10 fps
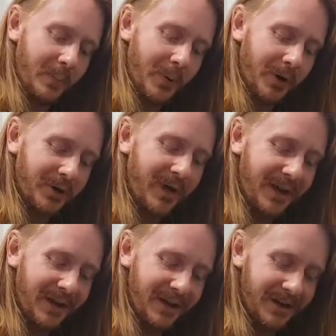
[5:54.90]
But
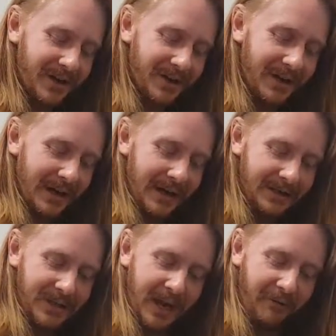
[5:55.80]

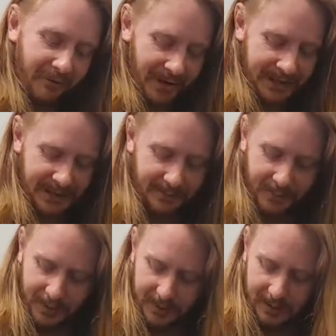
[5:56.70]
if, for
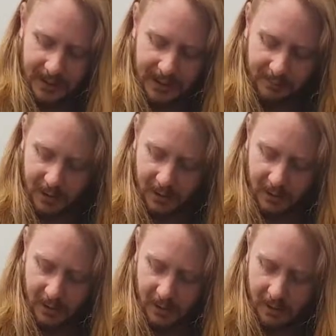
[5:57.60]
example, I'm
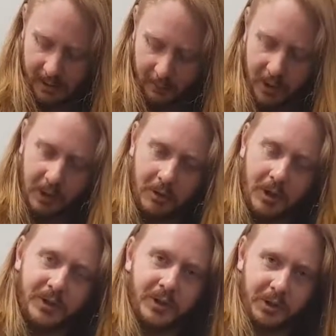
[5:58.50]
gonna
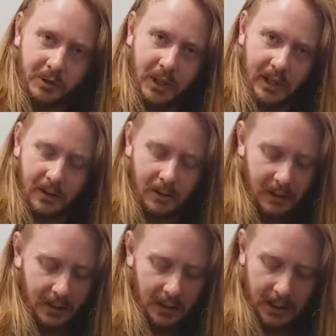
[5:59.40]
cross a string,
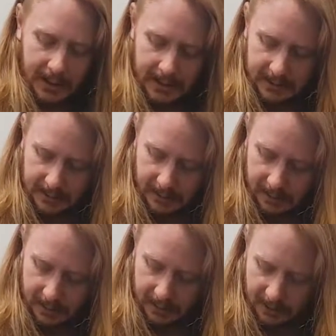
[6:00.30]
and
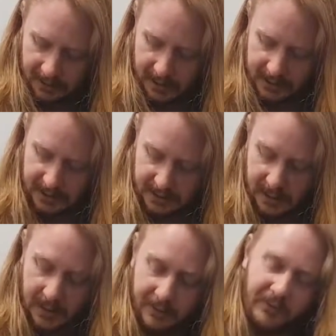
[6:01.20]
I
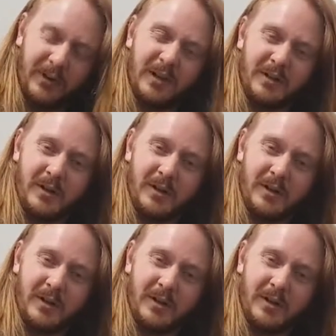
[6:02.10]
start the first